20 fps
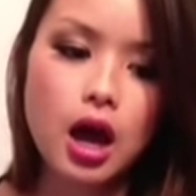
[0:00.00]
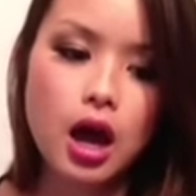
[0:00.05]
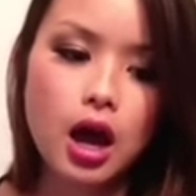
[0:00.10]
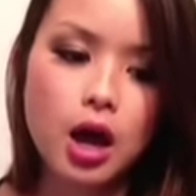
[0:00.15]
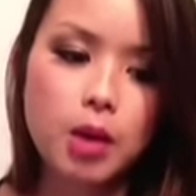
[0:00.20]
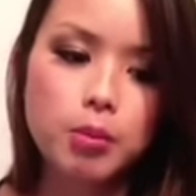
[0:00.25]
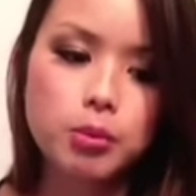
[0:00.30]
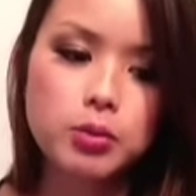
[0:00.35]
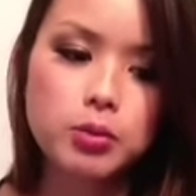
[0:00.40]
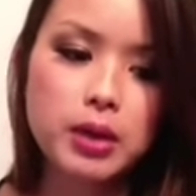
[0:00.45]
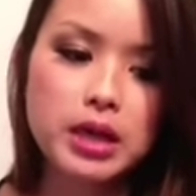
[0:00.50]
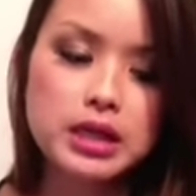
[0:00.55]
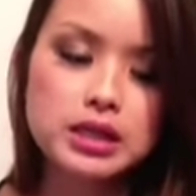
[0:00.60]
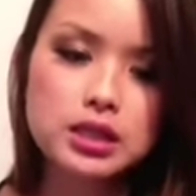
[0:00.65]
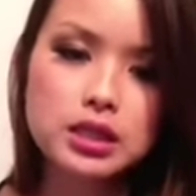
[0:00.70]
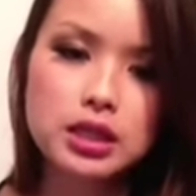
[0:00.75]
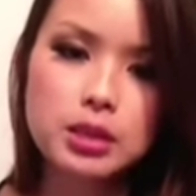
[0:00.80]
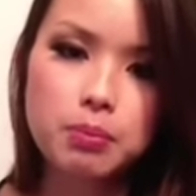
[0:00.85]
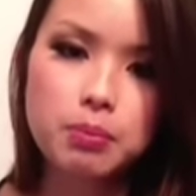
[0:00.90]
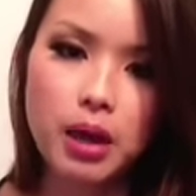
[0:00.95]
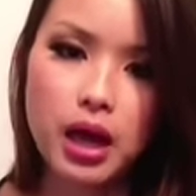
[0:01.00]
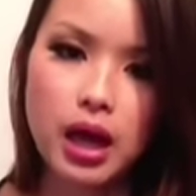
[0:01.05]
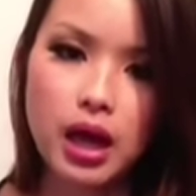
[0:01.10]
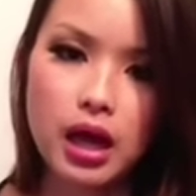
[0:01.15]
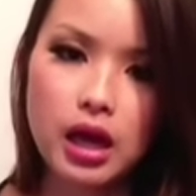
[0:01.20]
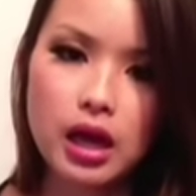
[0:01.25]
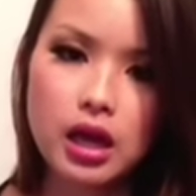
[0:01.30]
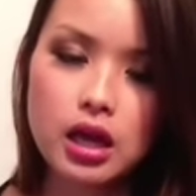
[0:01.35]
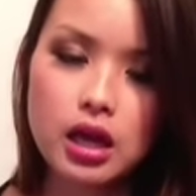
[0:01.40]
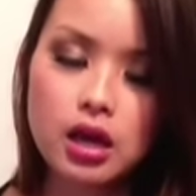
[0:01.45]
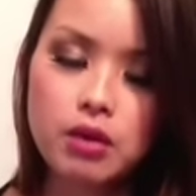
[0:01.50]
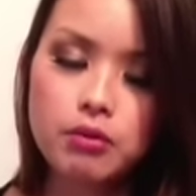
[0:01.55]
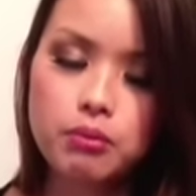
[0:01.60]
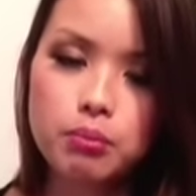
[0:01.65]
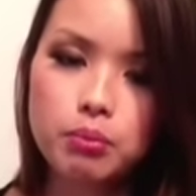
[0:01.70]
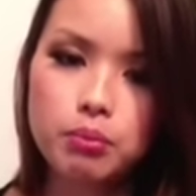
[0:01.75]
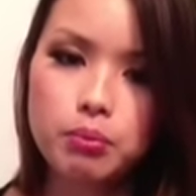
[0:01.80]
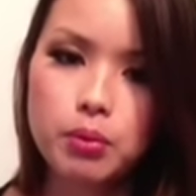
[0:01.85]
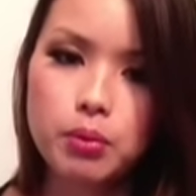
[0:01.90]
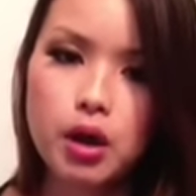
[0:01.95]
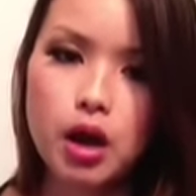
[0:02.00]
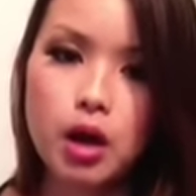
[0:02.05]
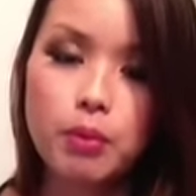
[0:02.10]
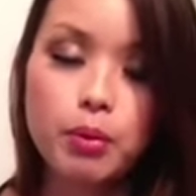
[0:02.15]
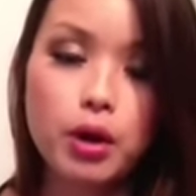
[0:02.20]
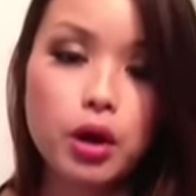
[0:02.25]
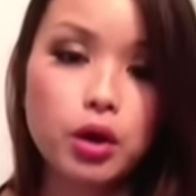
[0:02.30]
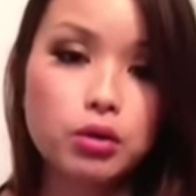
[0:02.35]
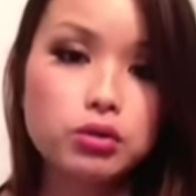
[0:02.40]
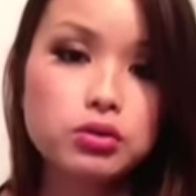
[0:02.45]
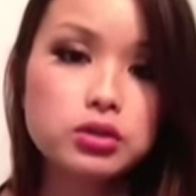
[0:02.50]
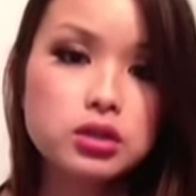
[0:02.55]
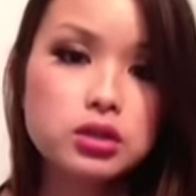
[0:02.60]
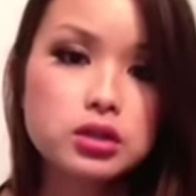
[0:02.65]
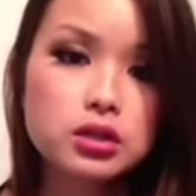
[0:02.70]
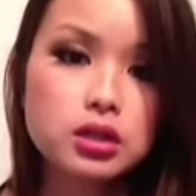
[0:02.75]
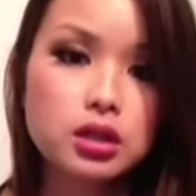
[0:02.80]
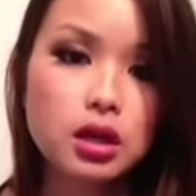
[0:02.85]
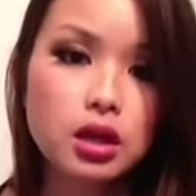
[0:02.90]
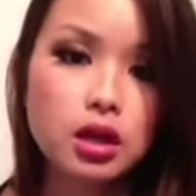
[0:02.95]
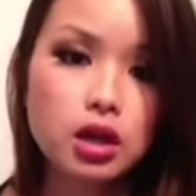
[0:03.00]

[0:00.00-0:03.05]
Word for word: um, you basically pay a post.